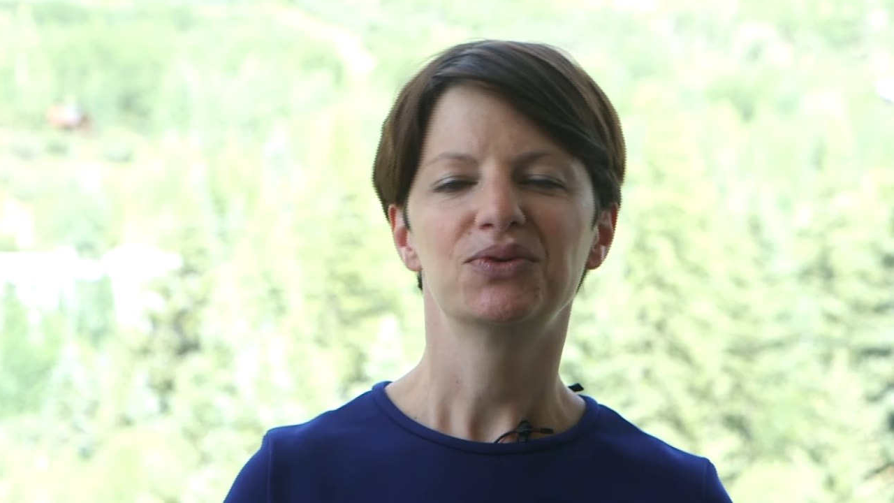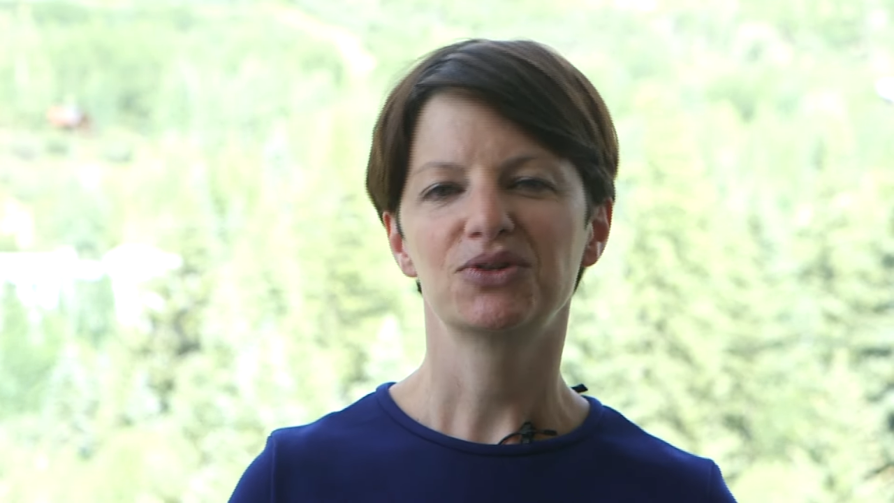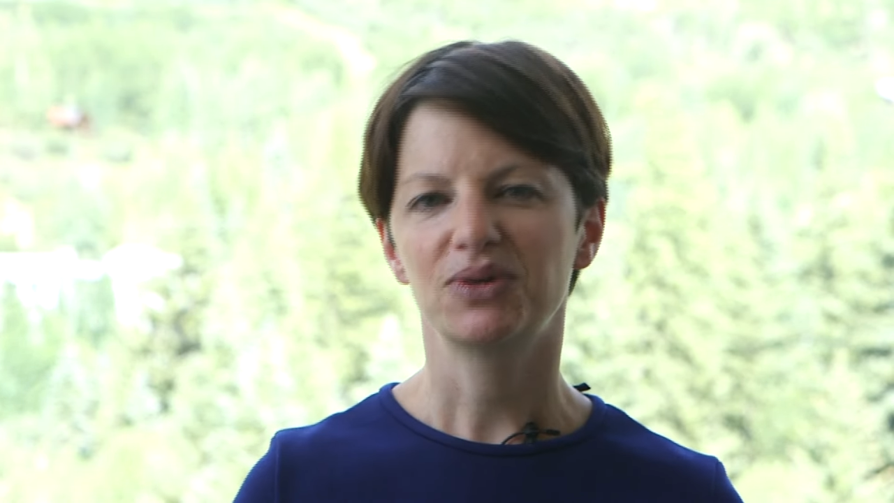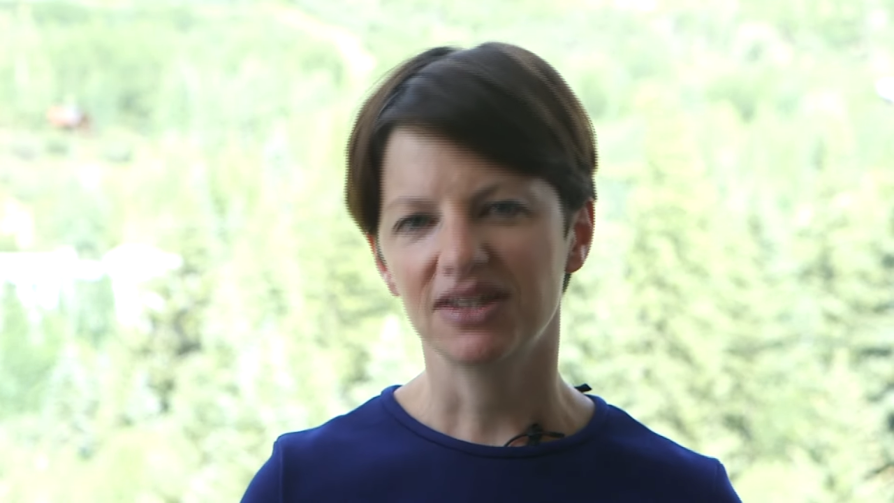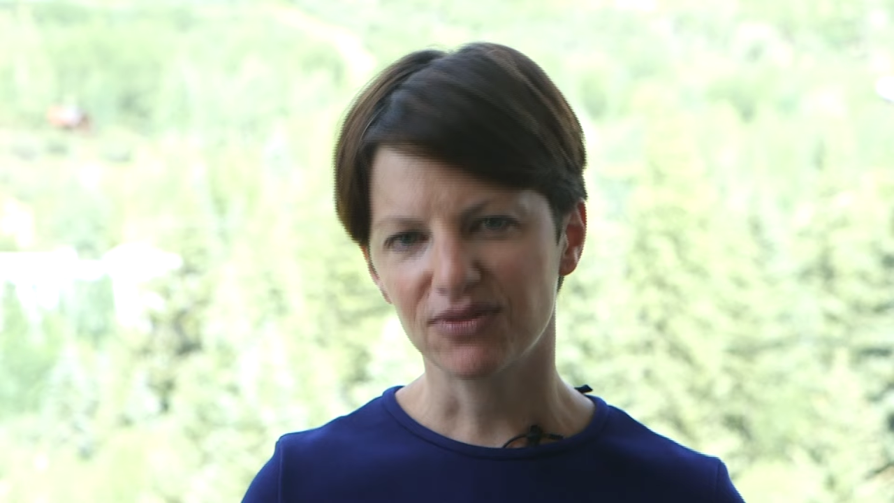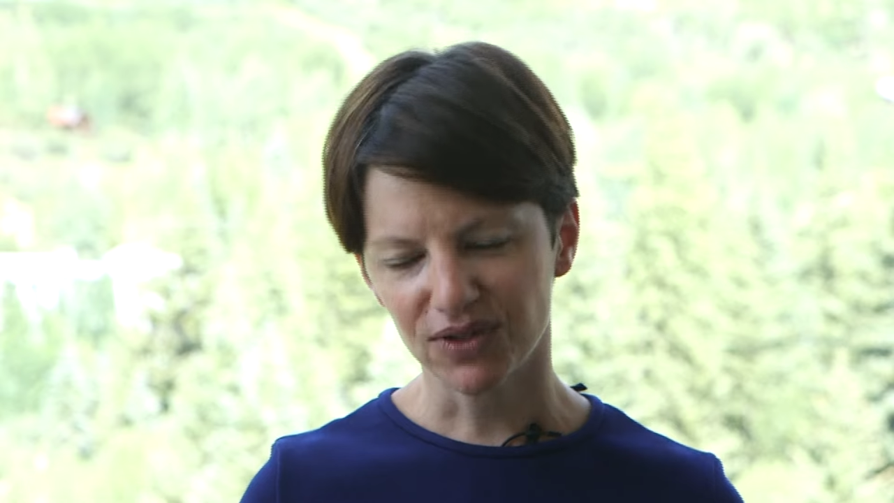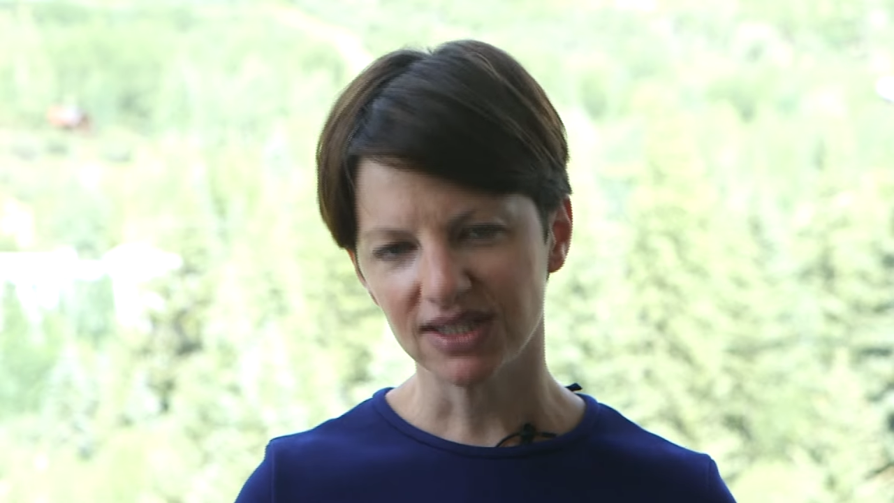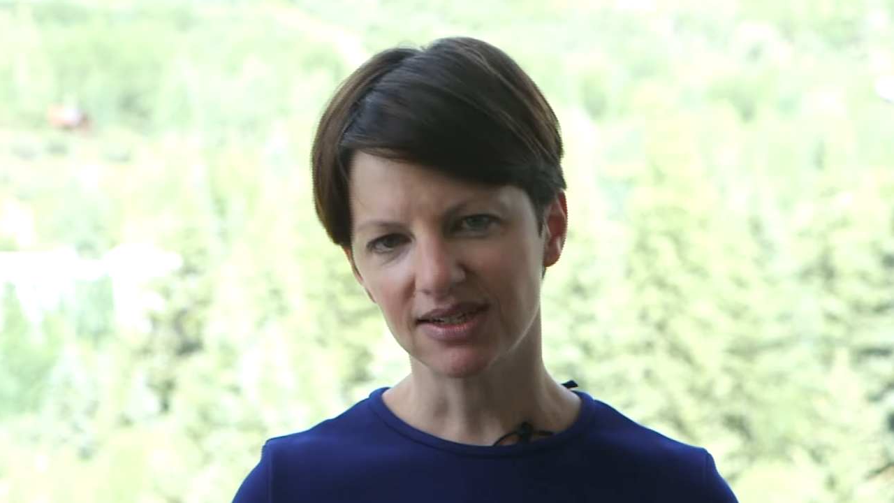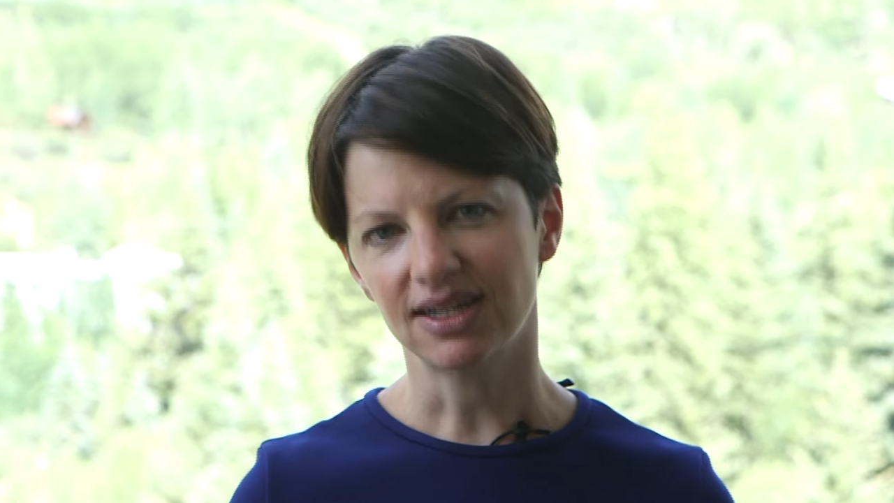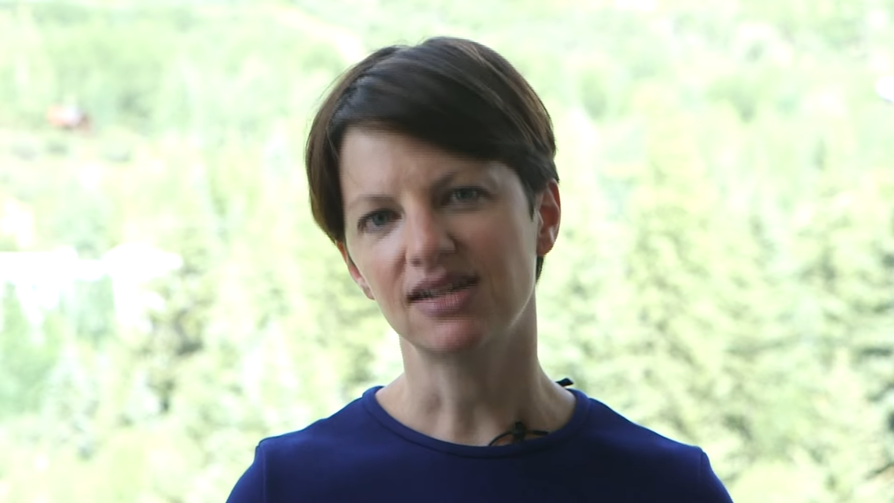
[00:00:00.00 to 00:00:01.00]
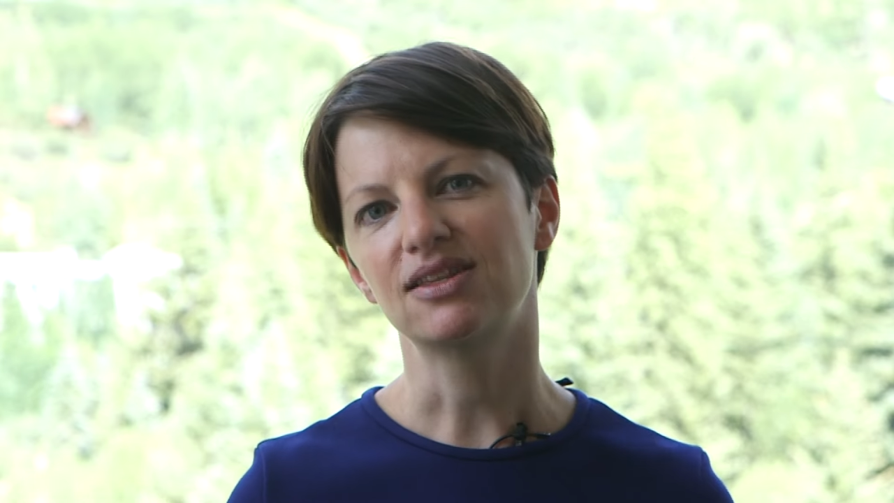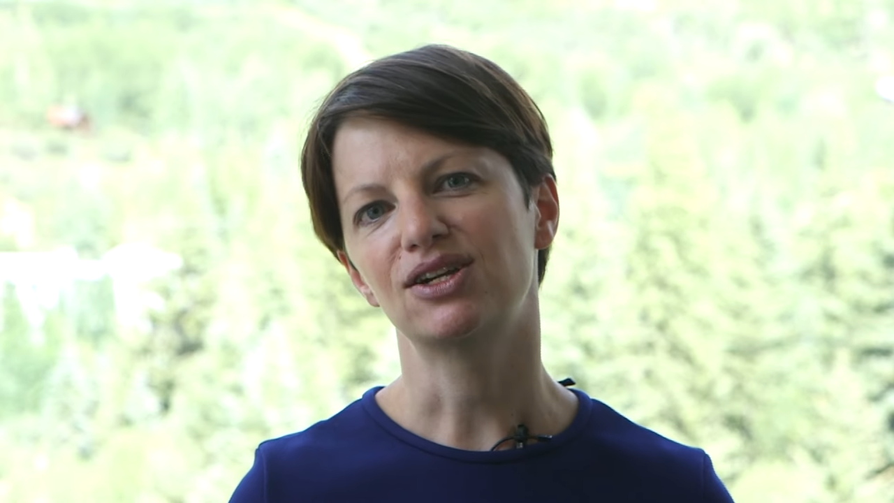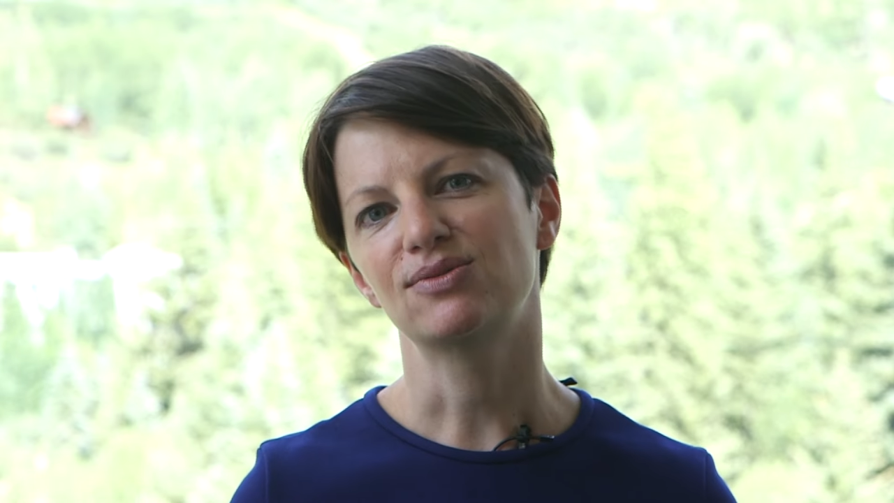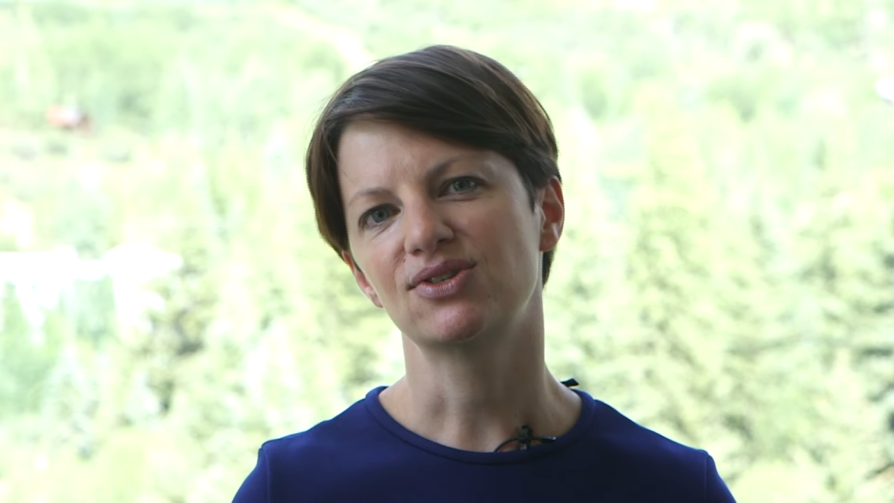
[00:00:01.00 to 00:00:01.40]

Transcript: Well, the way that Finland got there